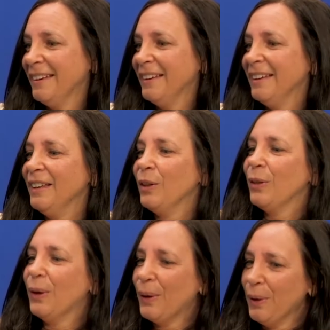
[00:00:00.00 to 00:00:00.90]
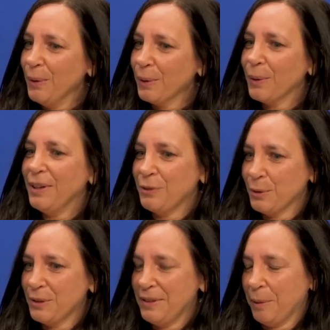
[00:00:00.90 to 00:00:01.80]
Mm-hmm. The other
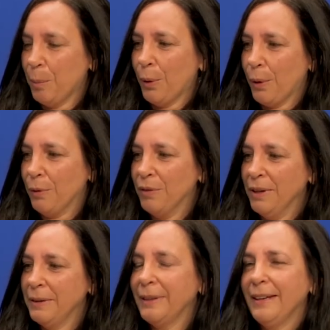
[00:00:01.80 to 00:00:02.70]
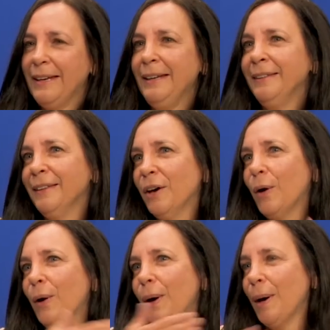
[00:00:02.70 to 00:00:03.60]
interesting part of it, in the
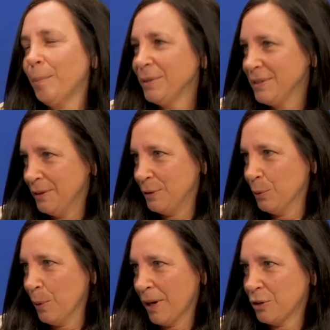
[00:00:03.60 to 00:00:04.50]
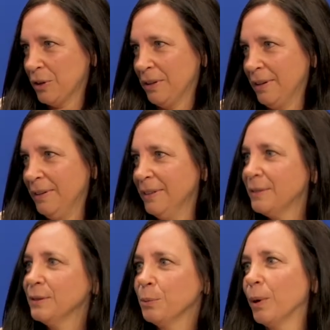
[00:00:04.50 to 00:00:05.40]
opposite direction, and
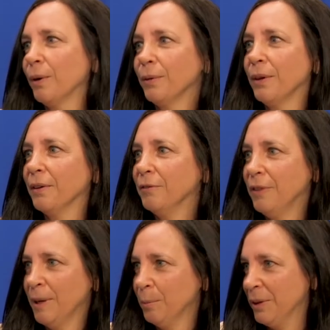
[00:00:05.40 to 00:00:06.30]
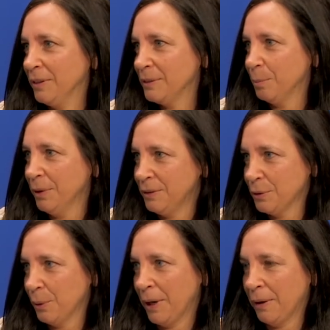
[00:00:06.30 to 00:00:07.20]
this is where the family
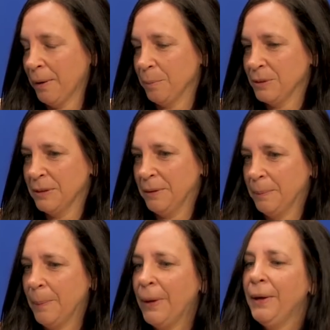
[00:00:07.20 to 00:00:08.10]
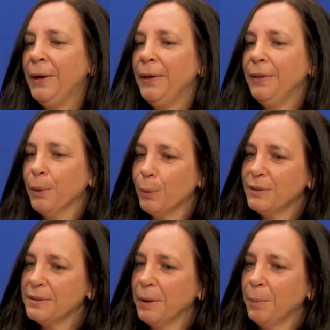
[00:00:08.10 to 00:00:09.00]
splintering comes in, there was
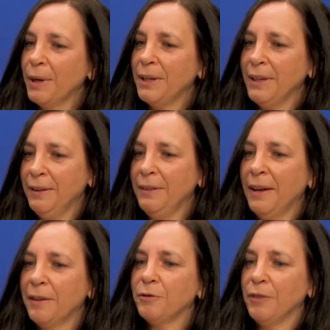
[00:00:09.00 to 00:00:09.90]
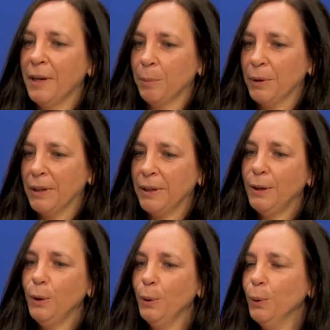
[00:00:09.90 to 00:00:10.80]
somebody in that family
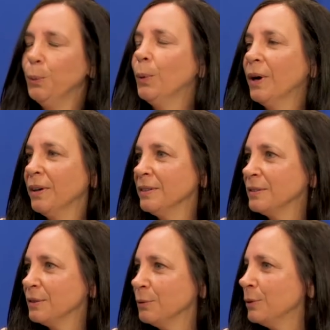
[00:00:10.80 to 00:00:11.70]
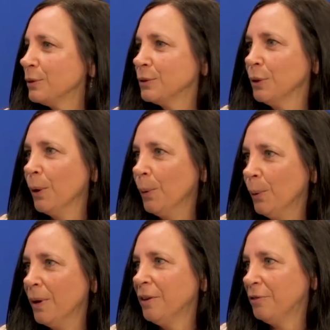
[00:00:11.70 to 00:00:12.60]
who was
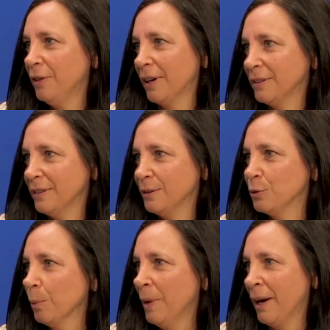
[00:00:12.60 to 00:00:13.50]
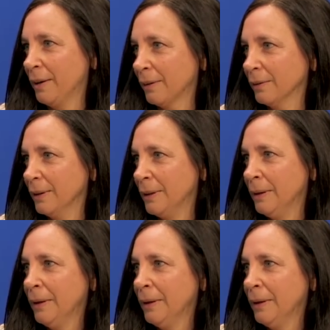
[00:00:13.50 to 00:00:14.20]
so affected dramatically